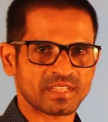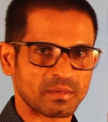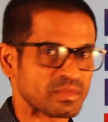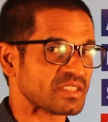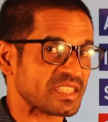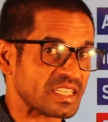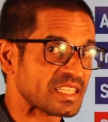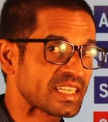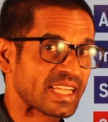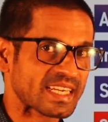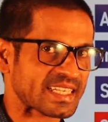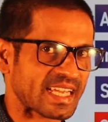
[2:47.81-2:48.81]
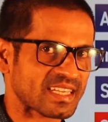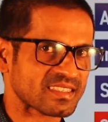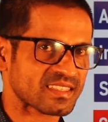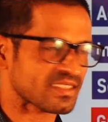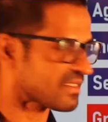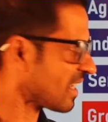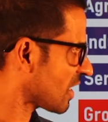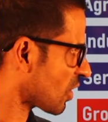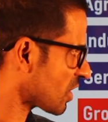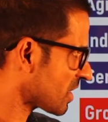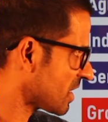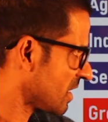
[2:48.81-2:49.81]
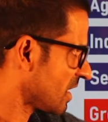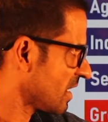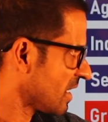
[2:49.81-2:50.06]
That means indirect taxes are not